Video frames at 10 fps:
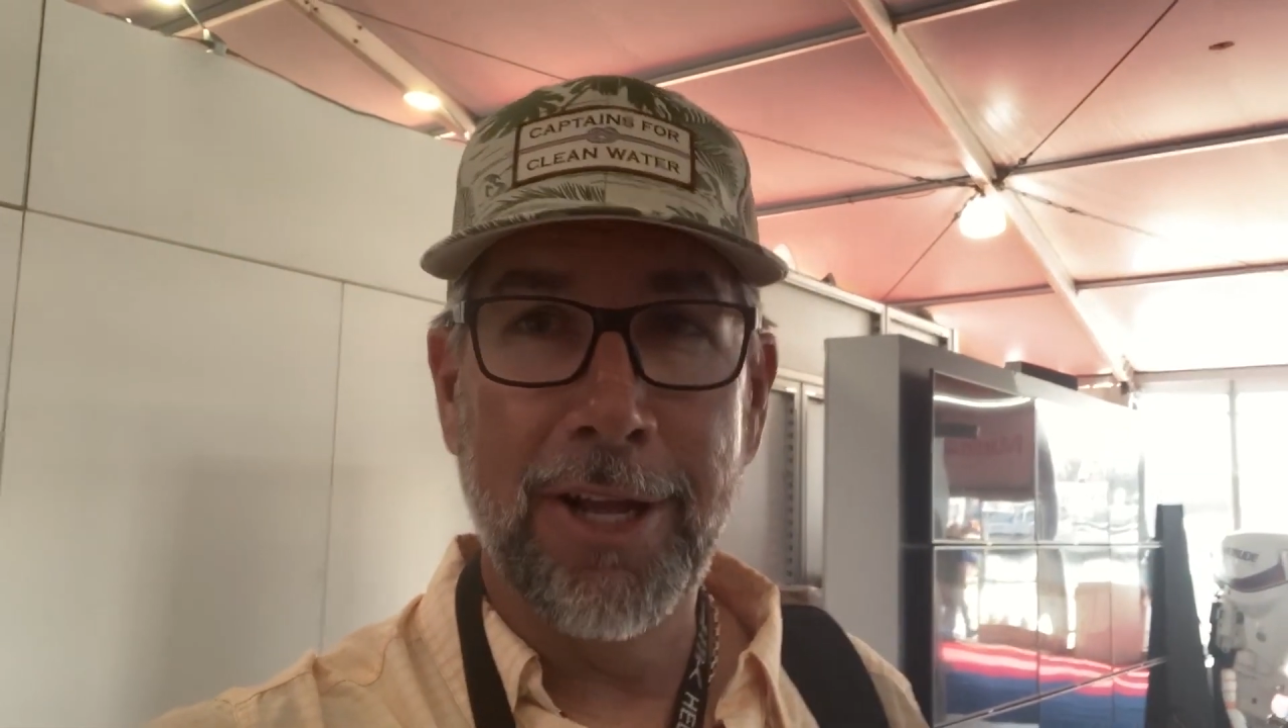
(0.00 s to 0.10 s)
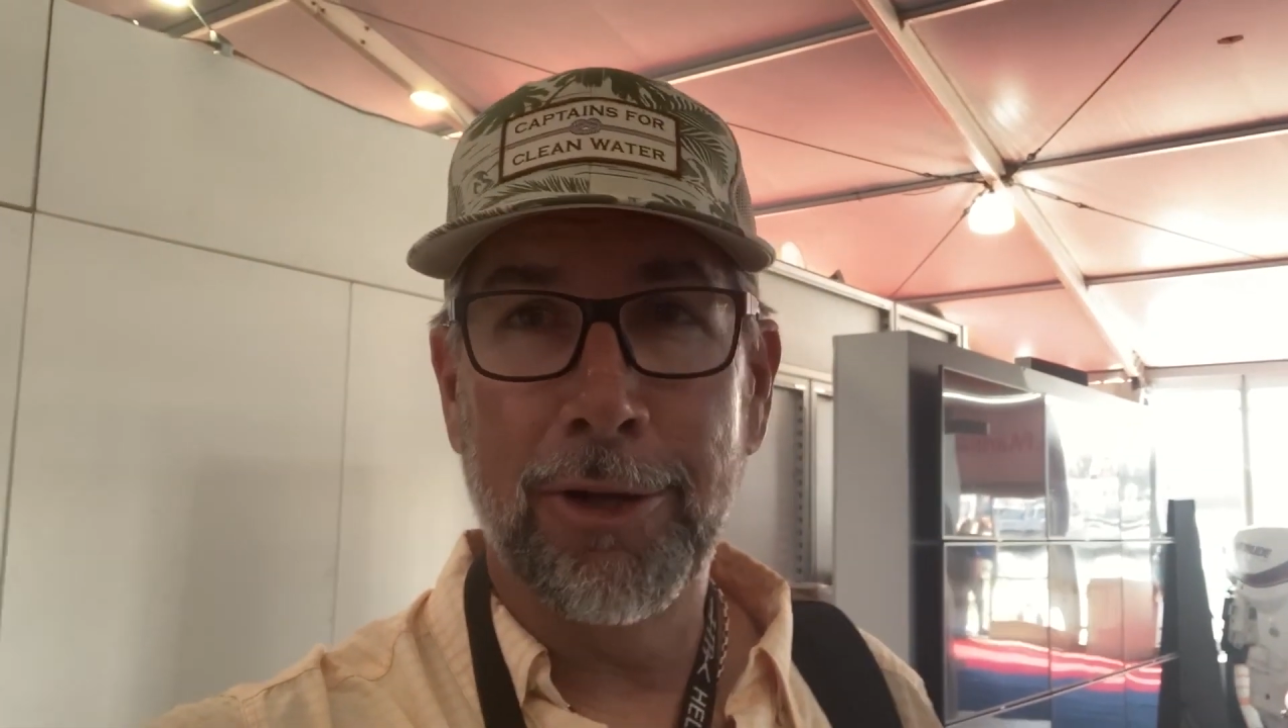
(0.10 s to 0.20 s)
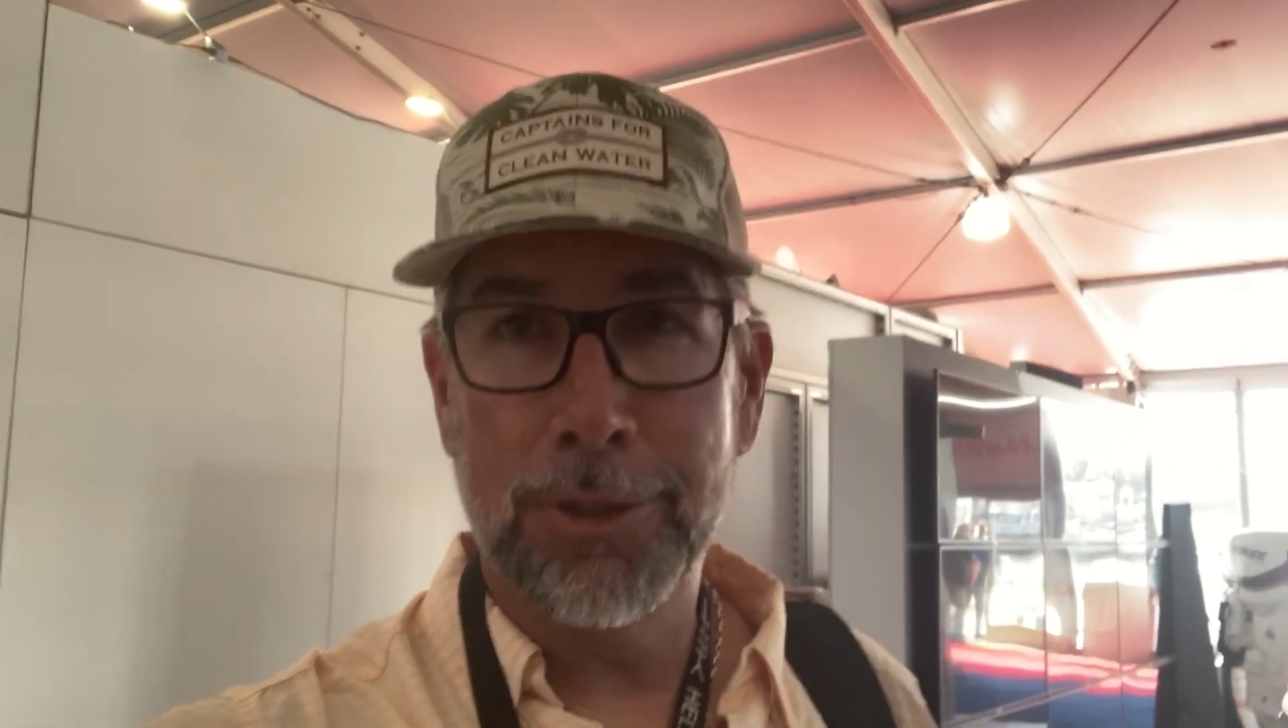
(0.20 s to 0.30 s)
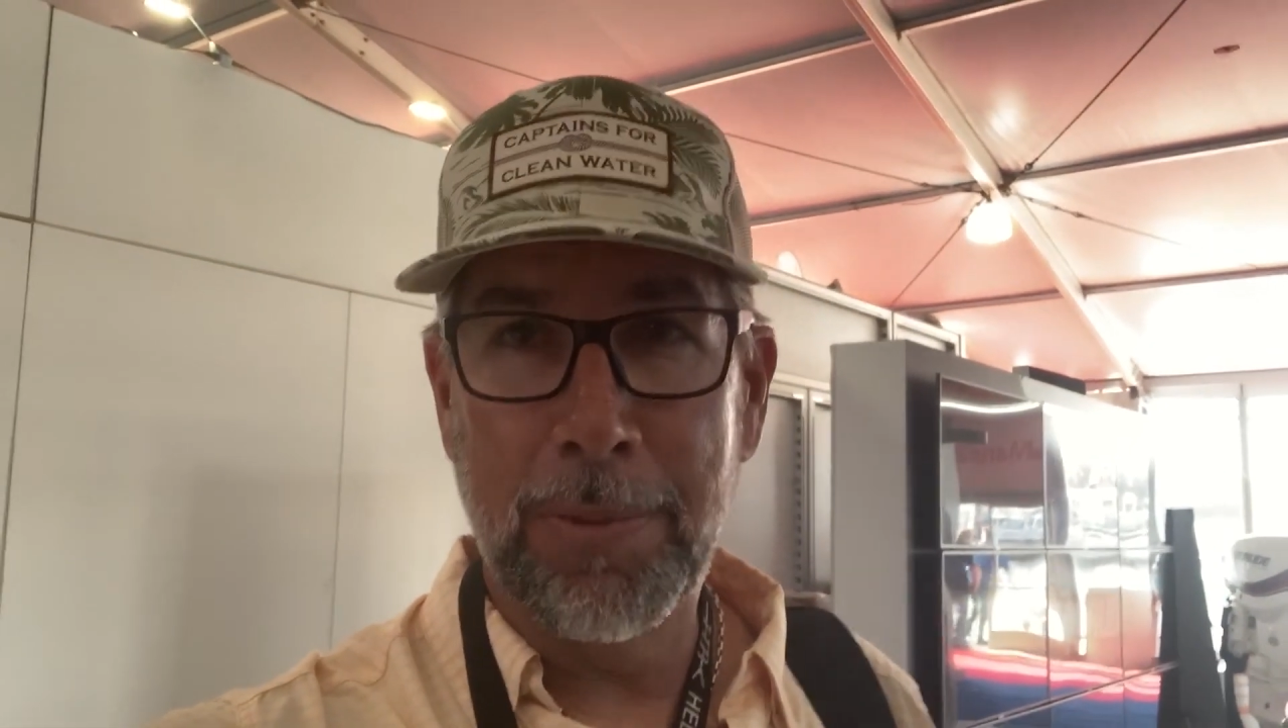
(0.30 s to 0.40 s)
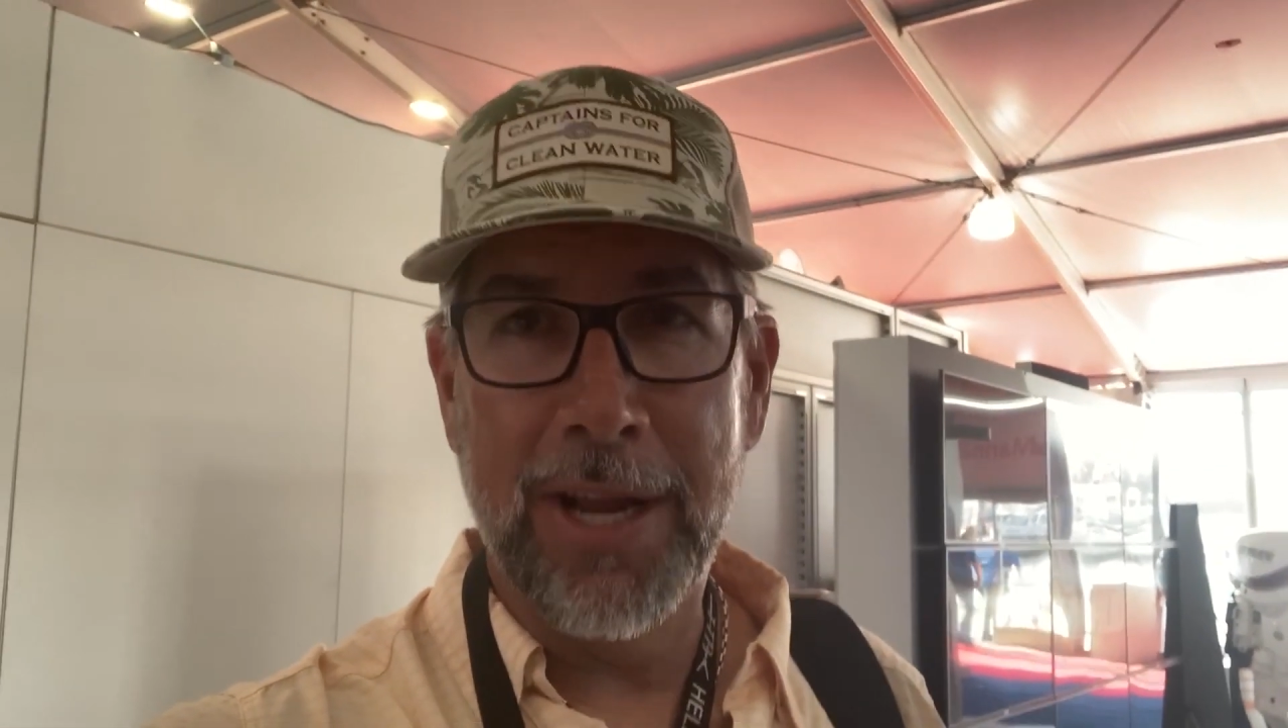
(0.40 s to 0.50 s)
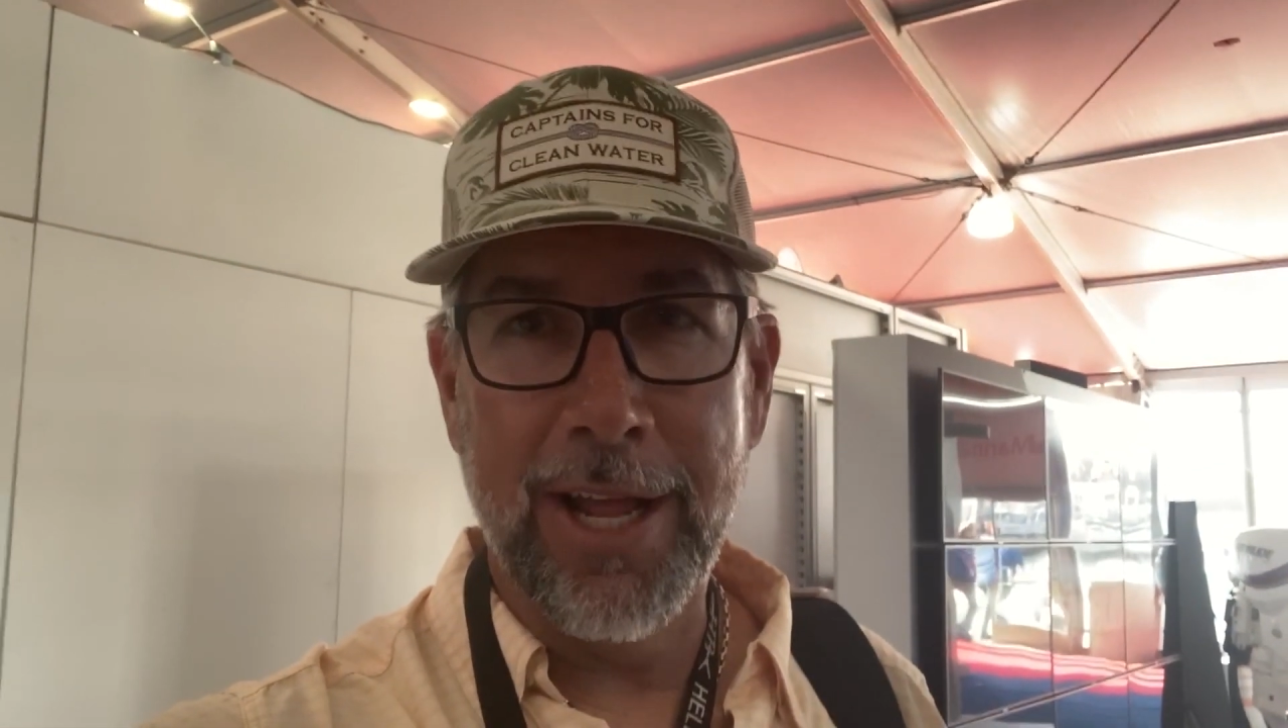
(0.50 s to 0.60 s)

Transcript: Hell's Bay